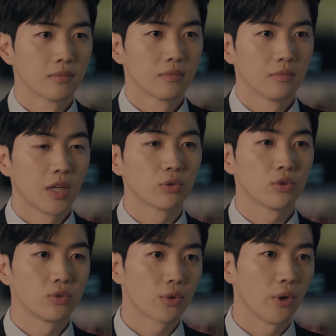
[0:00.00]
of
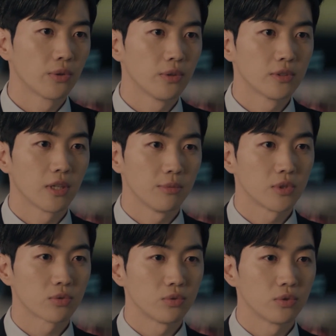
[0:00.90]
person Hyeri
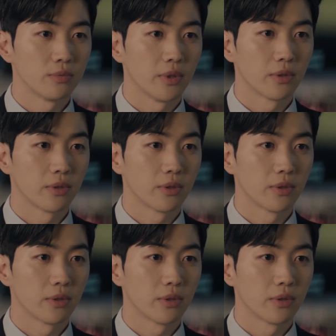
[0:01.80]
was.